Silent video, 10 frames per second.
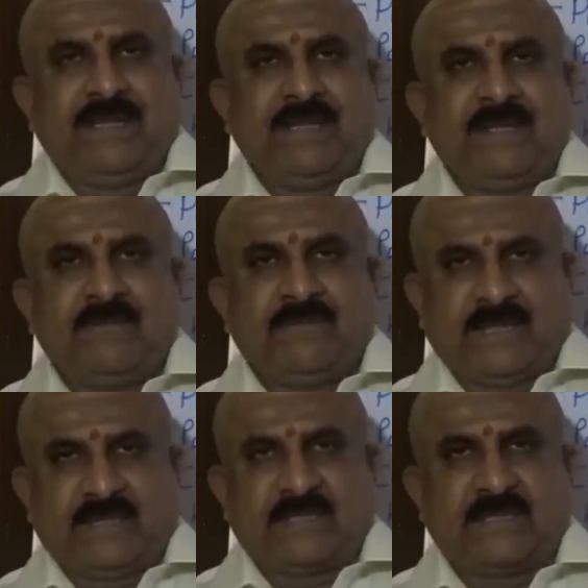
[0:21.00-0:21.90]
the hidden
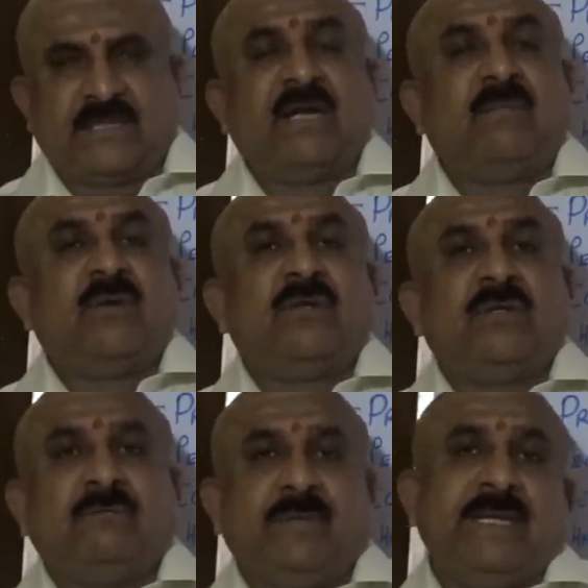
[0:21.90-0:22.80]
facts
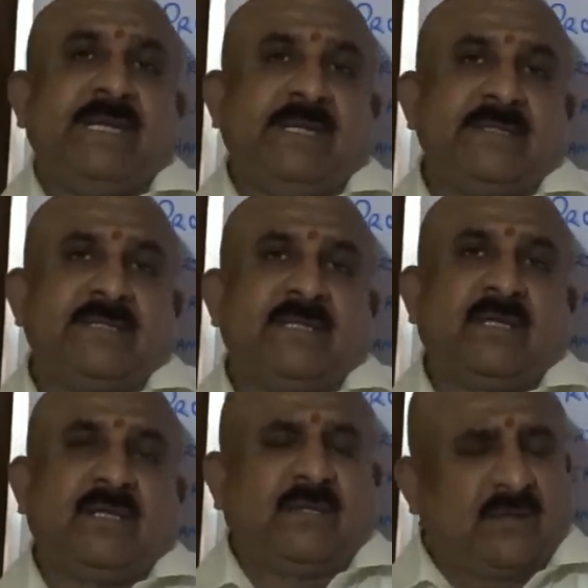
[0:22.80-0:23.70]
about
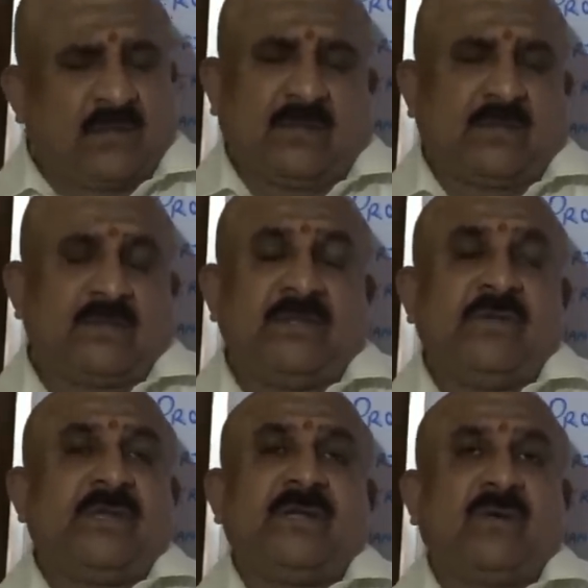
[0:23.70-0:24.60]
Venus, or
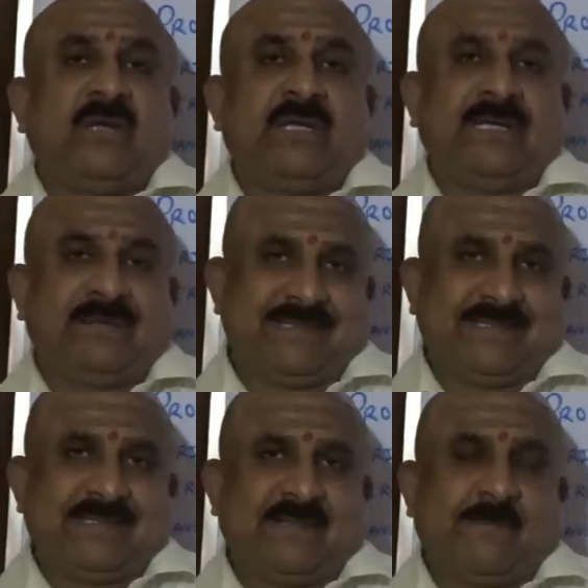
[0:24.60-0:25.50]
you can call it like
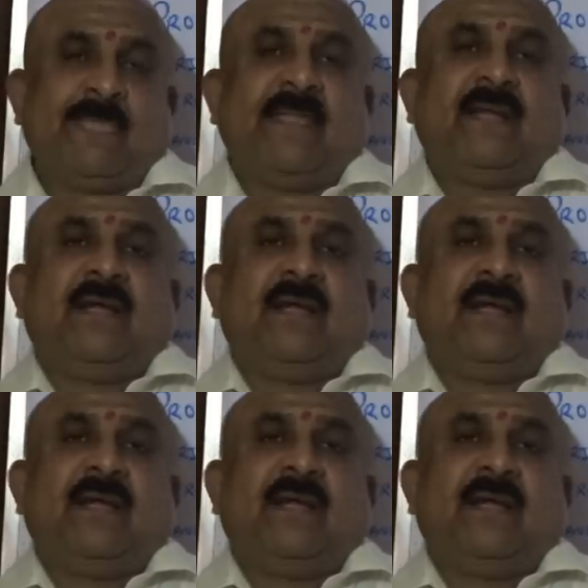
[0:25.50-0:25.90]
this,